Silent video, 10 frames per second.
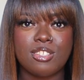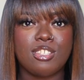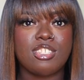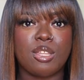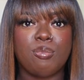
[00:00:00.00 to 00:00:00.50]
Is
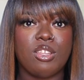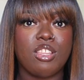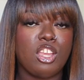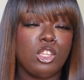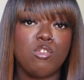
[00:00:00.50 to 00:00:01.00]
this something
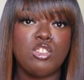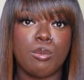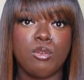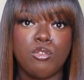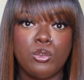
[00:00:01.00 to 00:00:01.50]
that you've
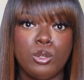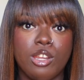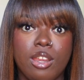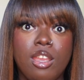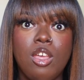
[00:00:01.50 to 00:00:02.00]
done
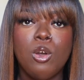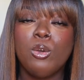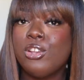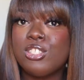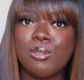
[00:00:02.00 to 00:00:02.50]
before
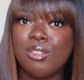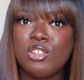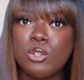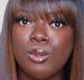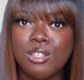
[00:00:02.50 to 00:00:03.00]
or is it something
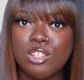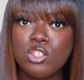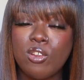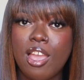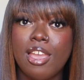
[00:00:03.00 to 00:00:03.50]
that you're willing to
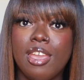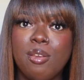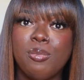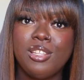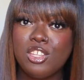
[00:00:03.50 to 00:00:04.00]

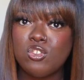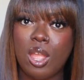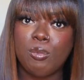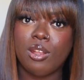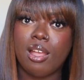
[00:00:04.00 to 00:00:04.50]
try? Please
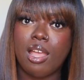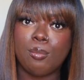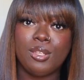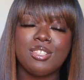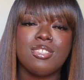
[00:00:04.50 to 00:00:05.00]
drop your
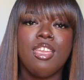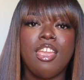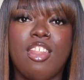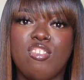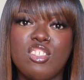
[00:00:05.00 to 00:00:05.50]
comments.
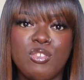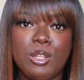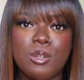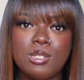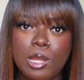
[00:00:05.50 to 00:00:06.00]
And if this
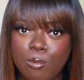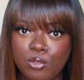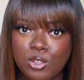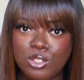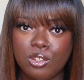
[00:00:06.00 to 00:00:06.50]
video is
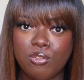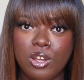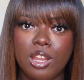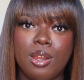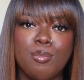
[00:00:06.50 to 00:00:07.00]
helpful so
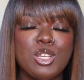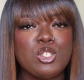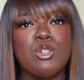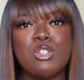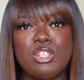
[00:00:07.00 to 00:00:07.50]
far, make
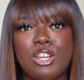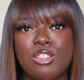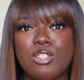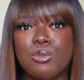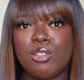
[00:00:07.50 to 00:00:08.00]
sure you share
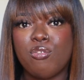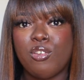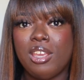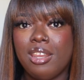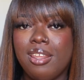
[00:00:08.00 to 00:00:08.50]
this with a
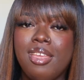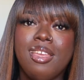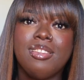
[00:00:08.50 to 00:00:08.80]
friend.